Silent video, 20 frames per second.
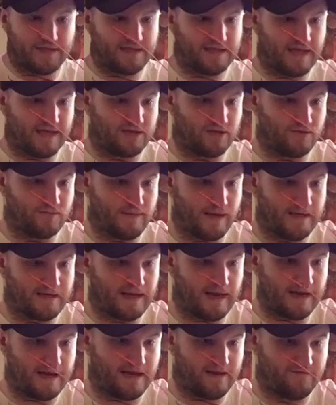that you may
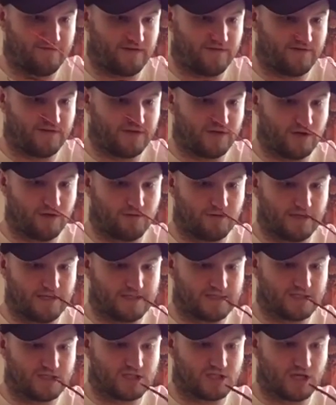not have even
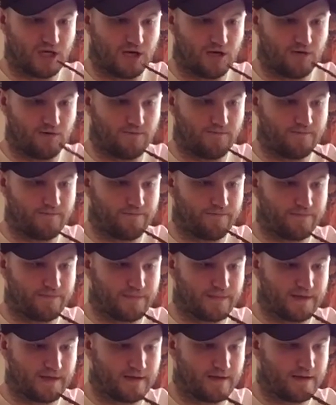noticed. So,
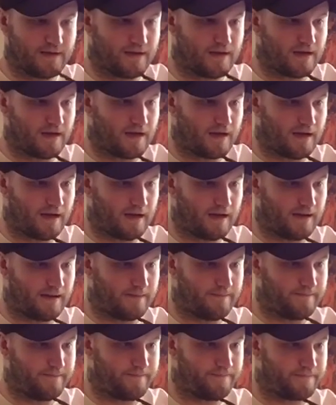
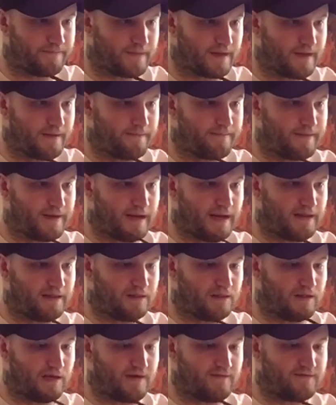but I
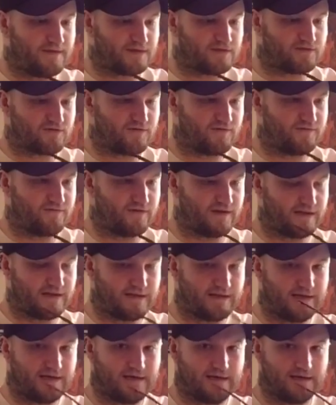love this
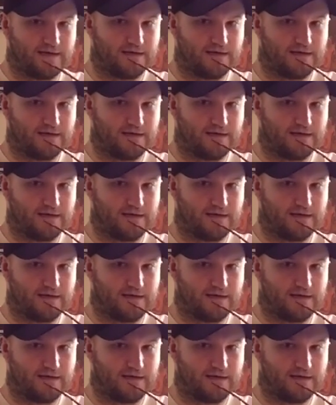Grevillea